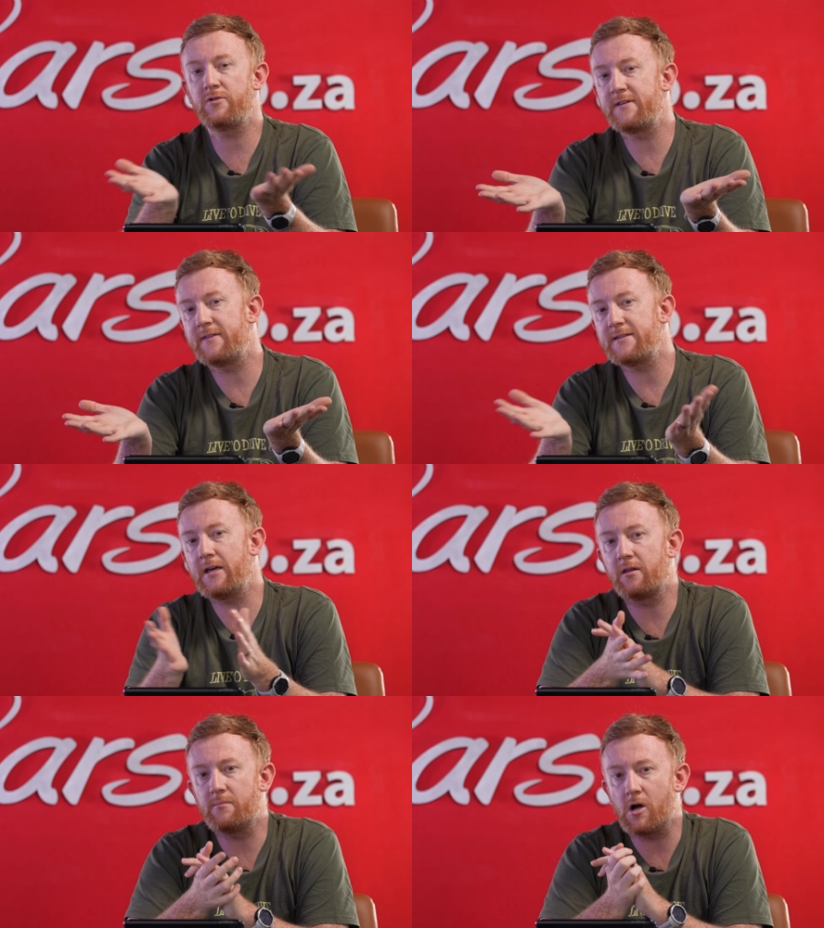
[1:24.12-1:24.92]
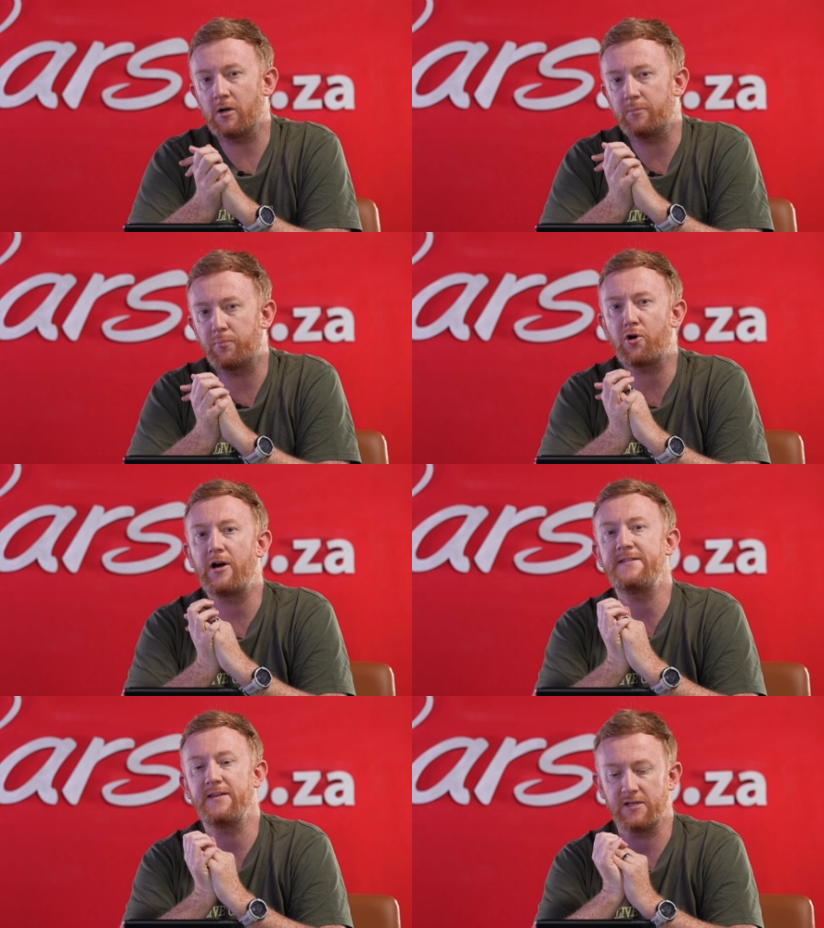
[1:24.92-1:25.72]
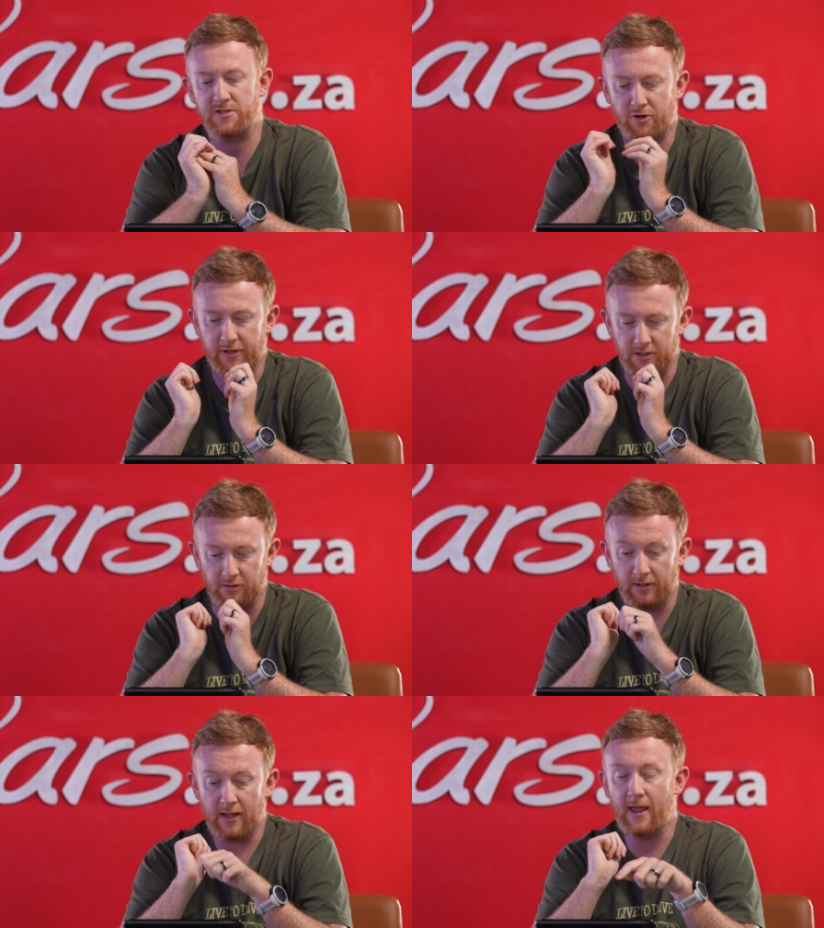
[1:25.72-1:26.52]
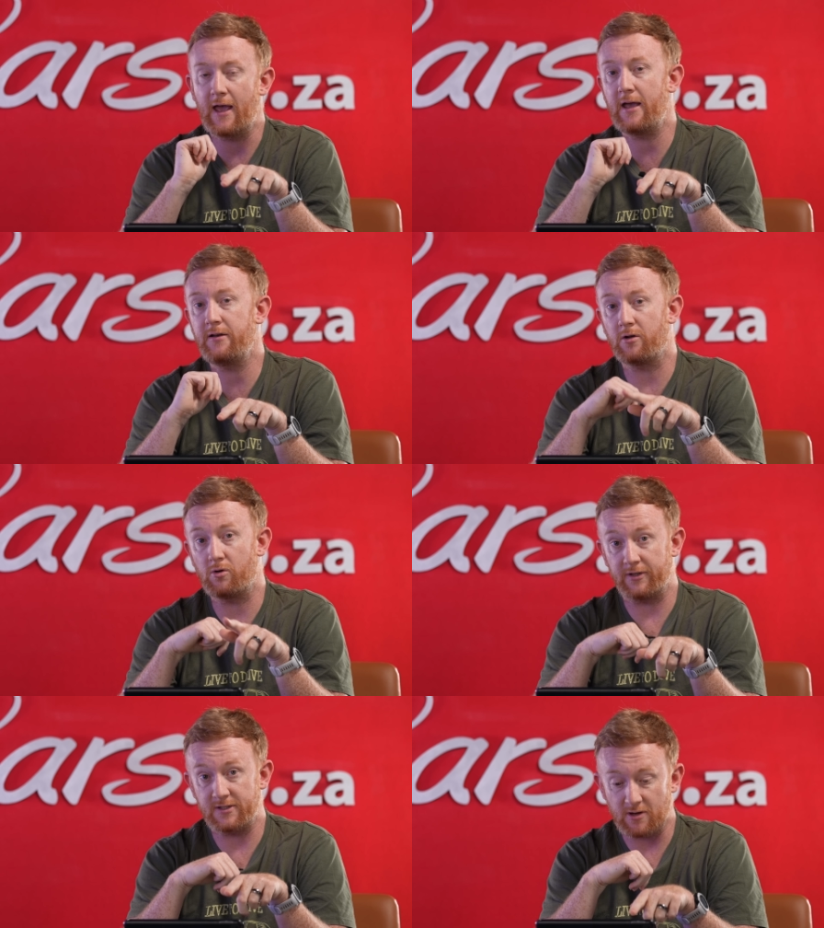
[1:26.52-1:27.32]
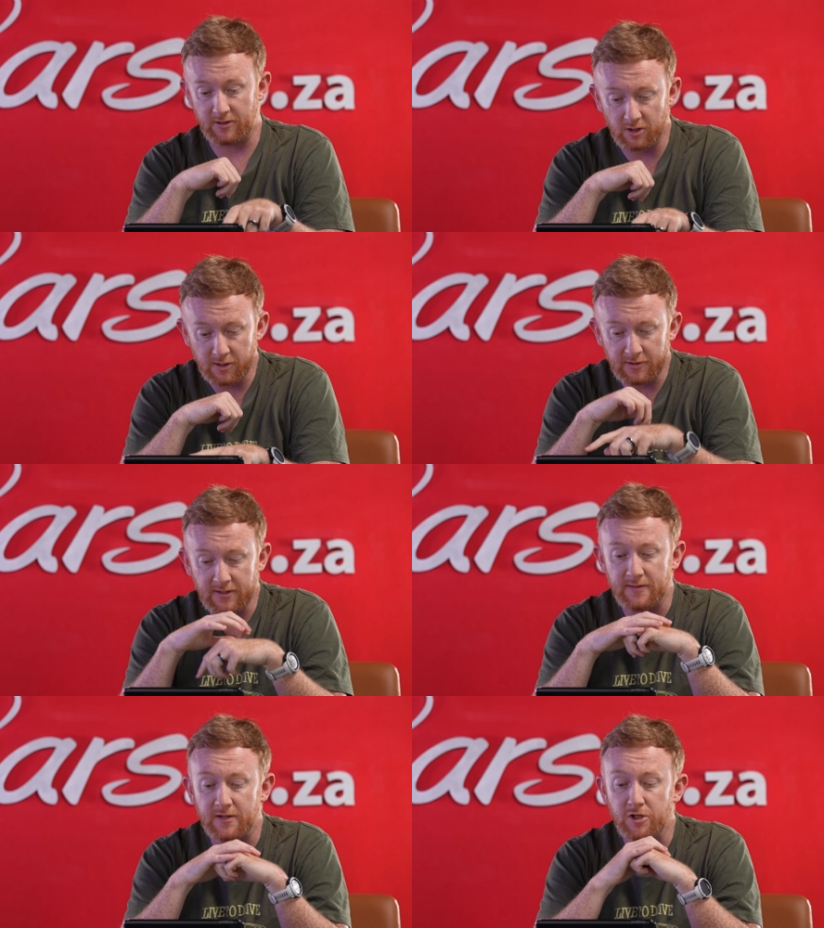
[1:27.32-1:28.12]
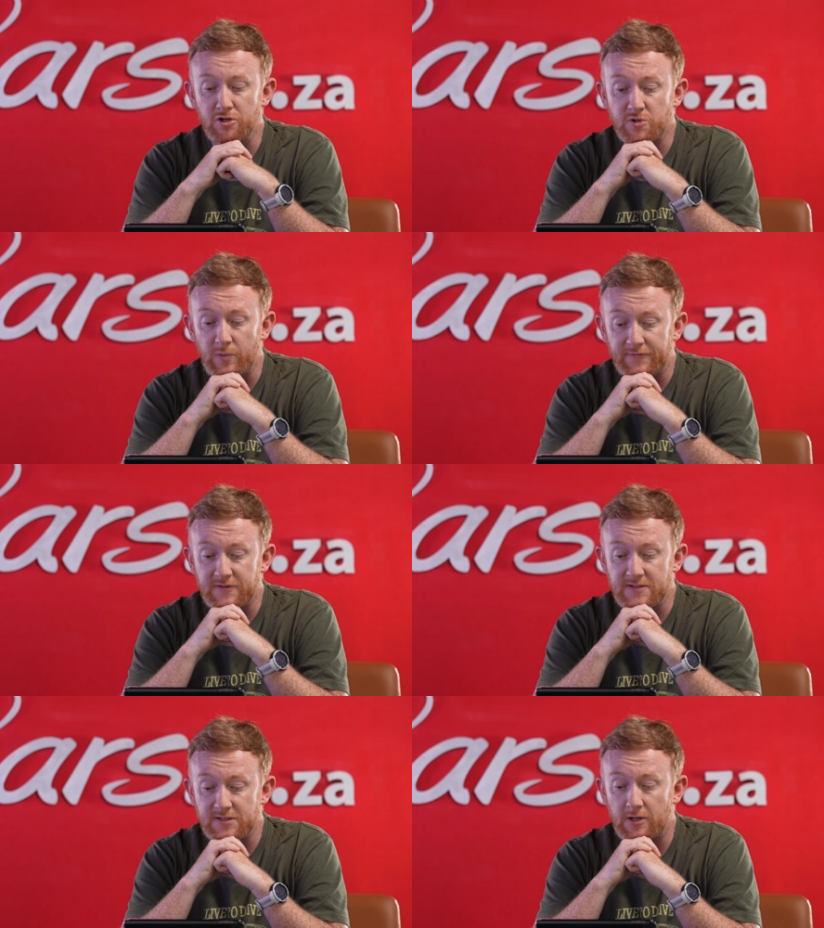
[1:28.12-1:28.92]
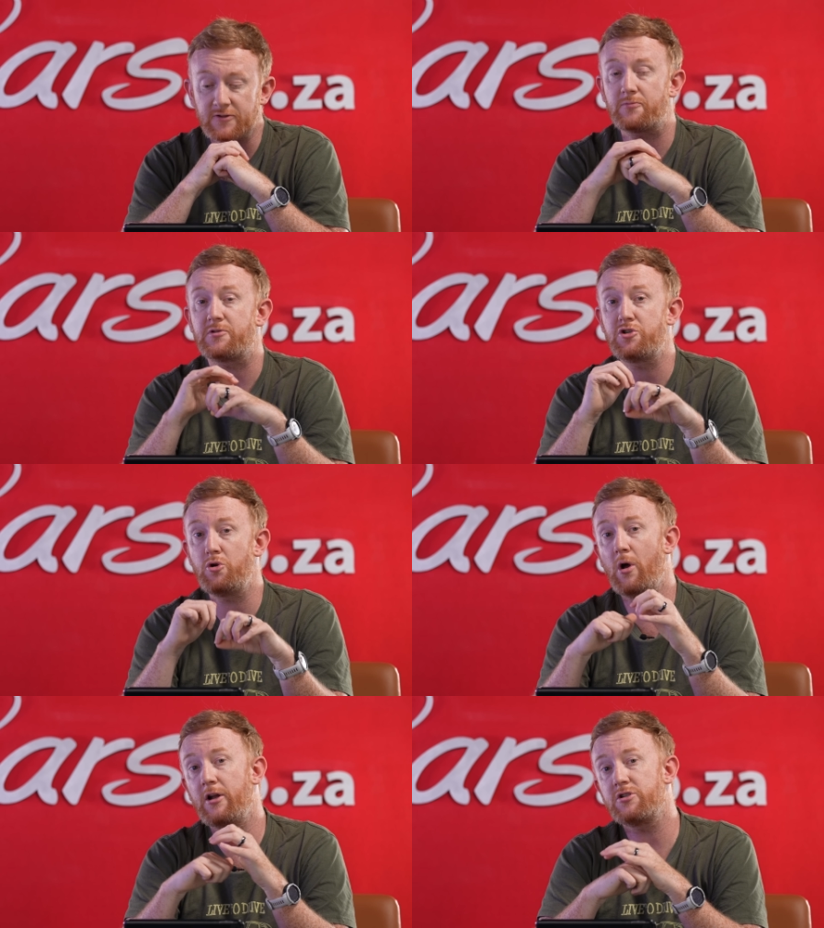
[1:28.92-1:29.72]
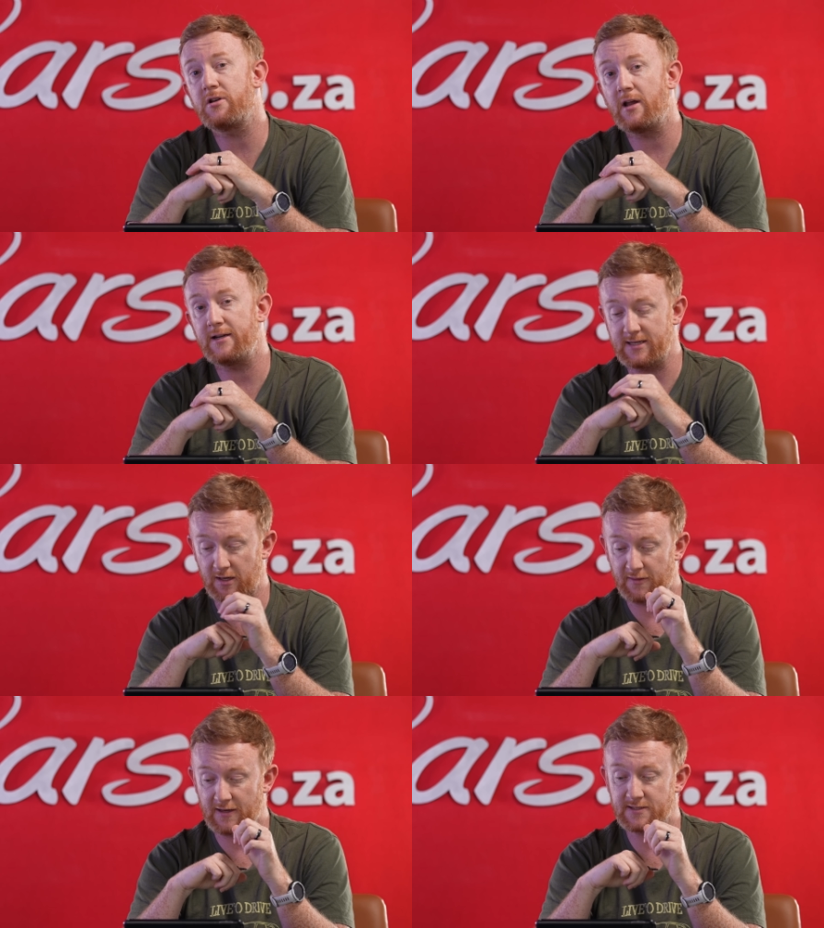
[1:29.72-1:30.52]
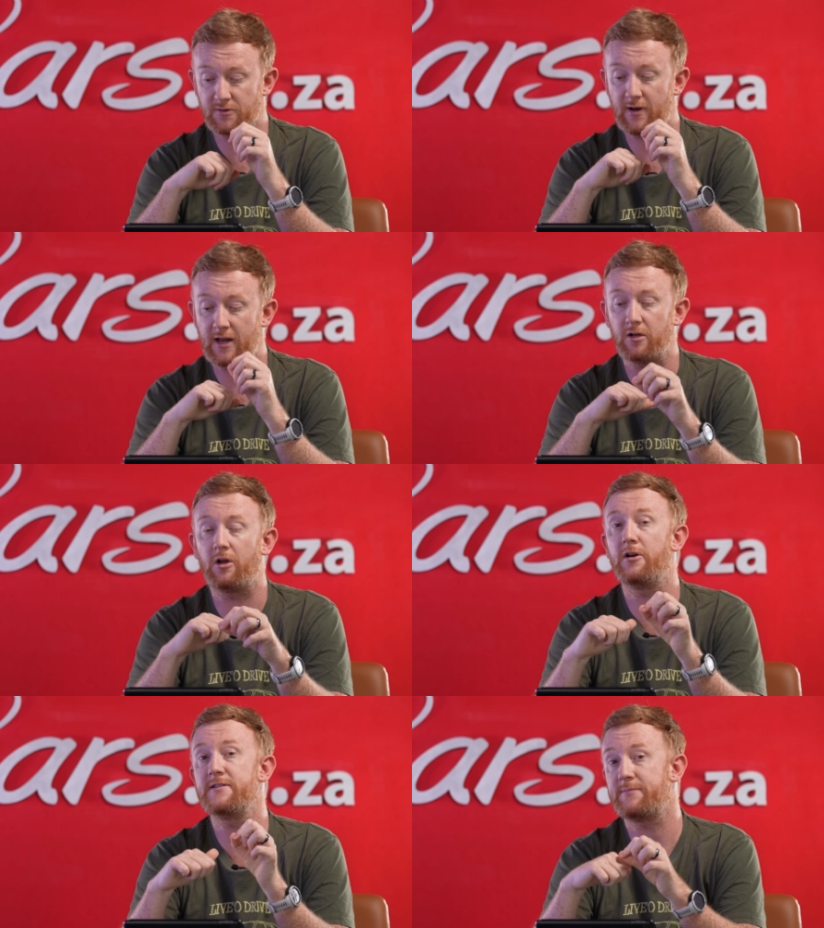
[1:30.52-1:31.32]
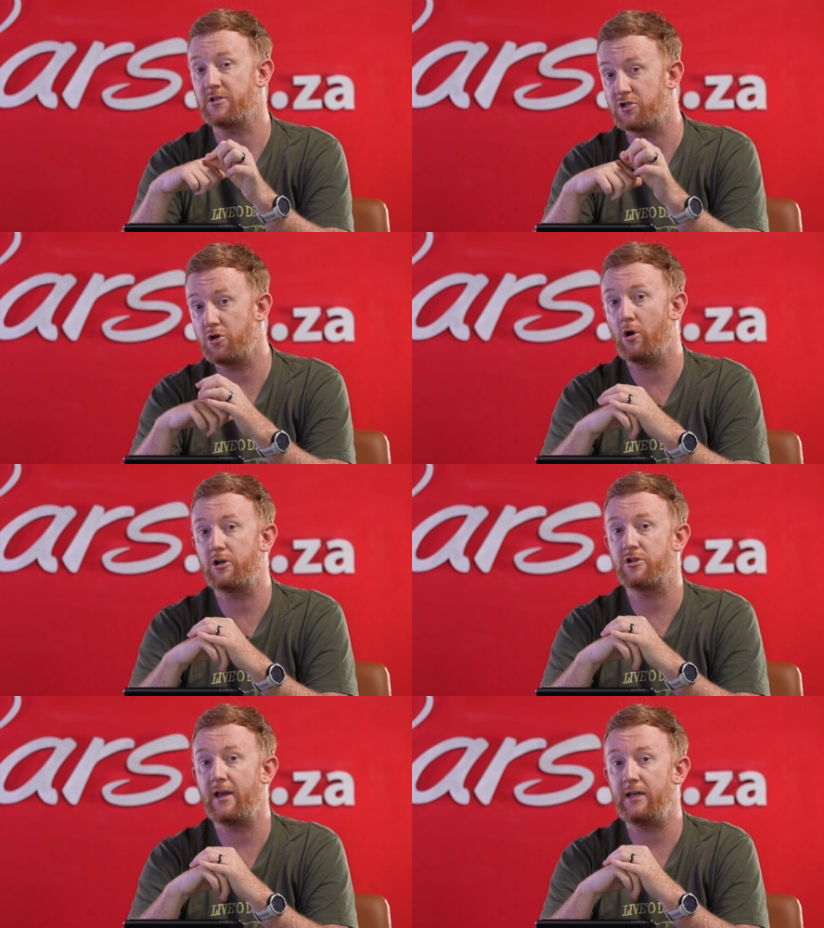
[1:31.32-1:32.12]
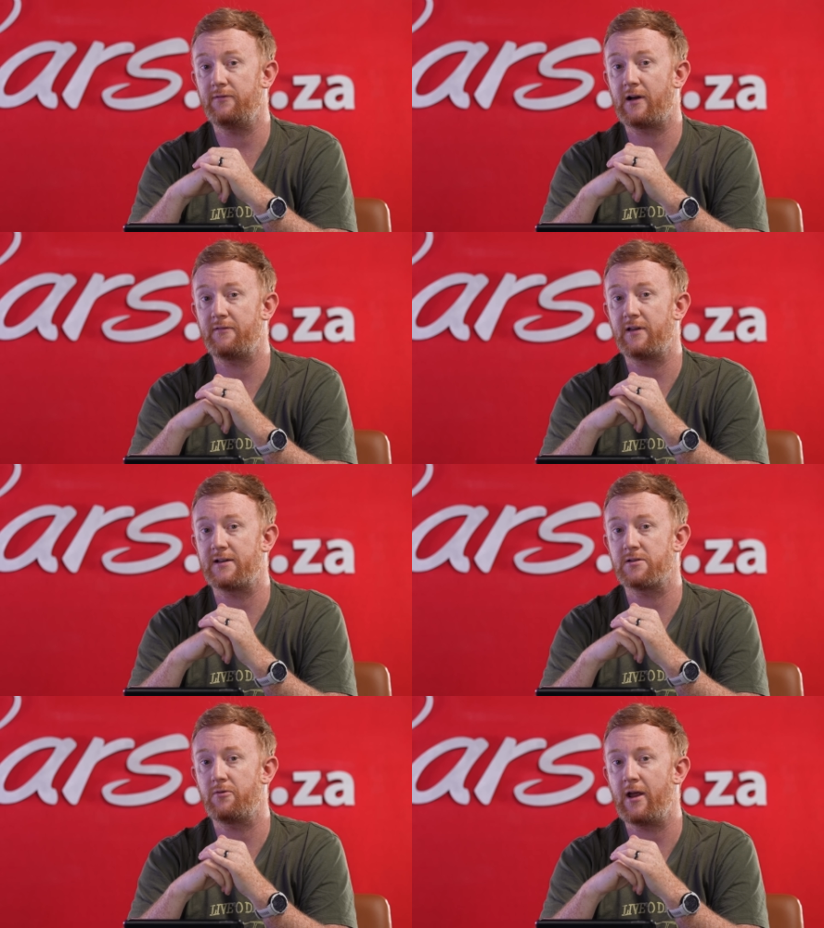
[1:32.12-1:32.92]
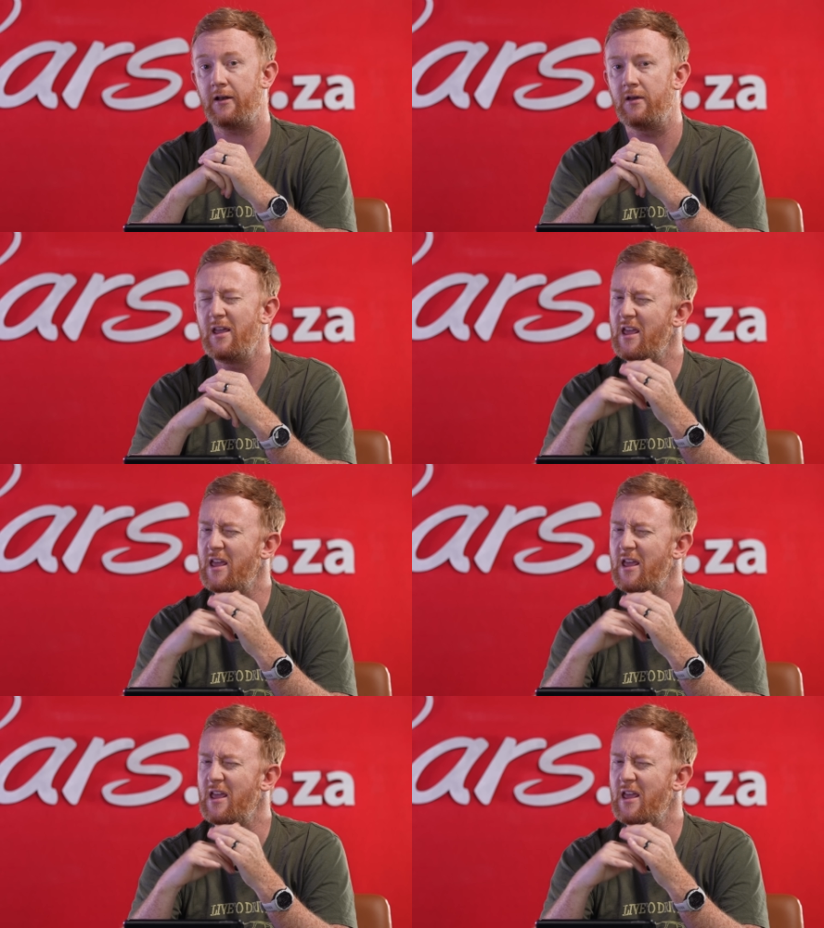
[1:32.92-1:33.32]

course, at this end of the market, pricing is critical. And according to our document, the new Swift starts from 219,000 Rand and goes up to 285,000 Rand.